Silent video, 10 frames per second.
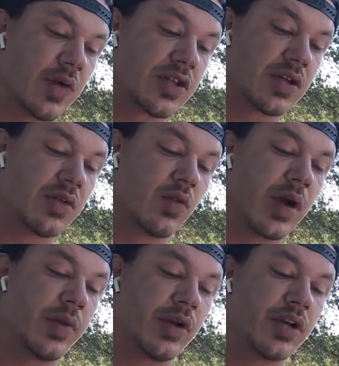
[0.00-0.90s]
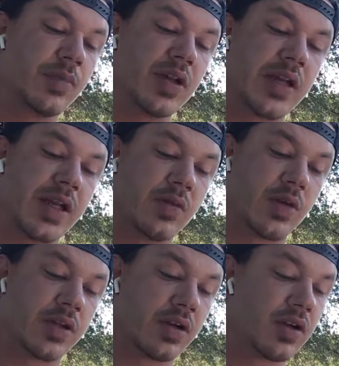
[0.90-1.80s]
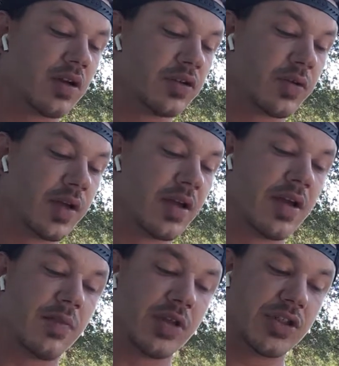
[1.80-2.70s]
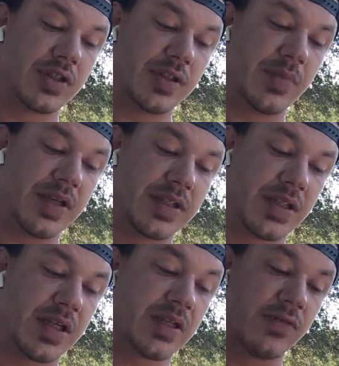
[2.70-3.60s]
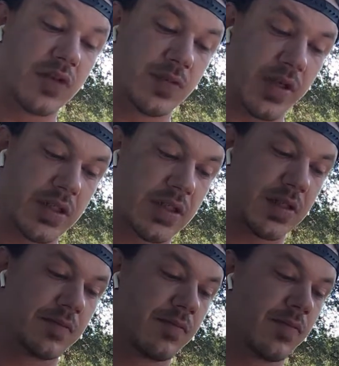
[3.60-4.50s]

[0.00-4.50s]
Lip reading: the question of why we are communicating with our conduit, Magenta Pixie, in the first place.